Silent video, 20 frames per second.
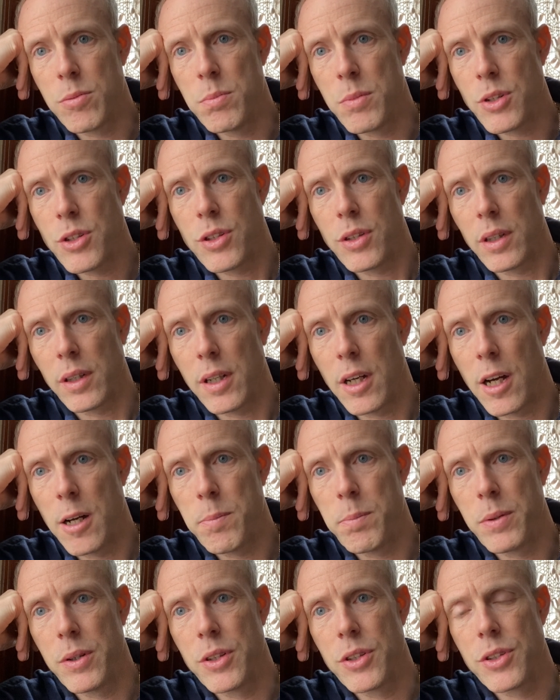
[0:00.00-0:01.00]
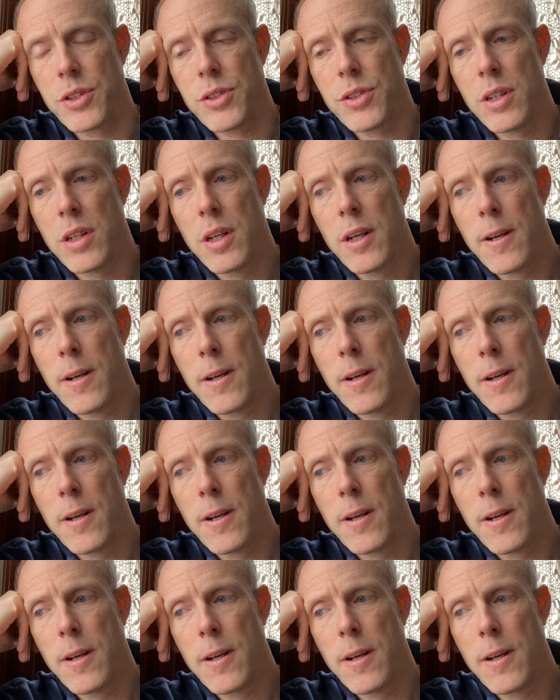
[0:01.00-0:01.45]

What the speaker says: mission accomplished.